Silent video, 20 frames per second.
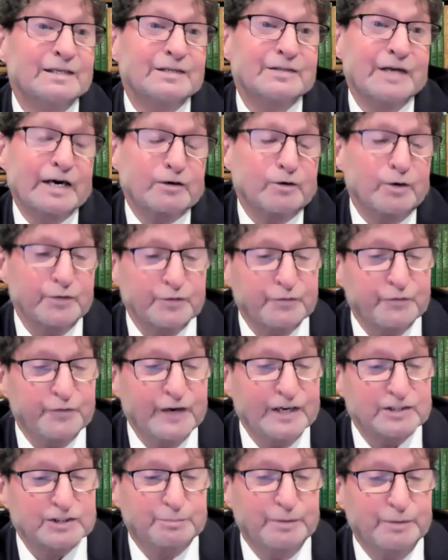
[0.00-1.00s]
Not all the
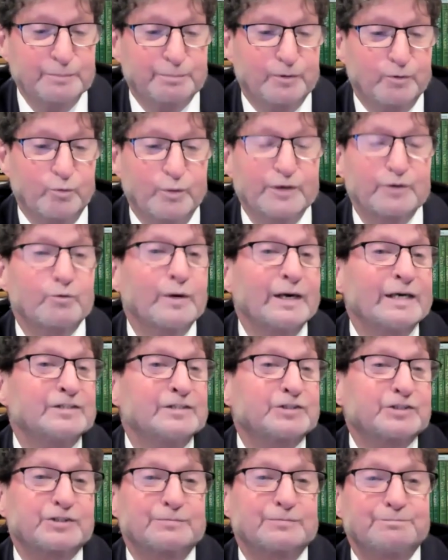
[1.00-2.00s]
fast people win a
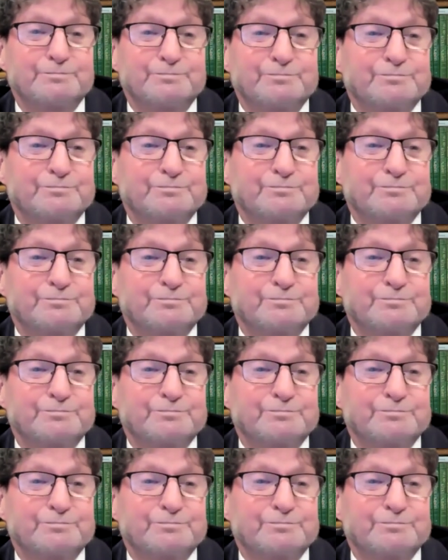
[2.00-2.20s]
race.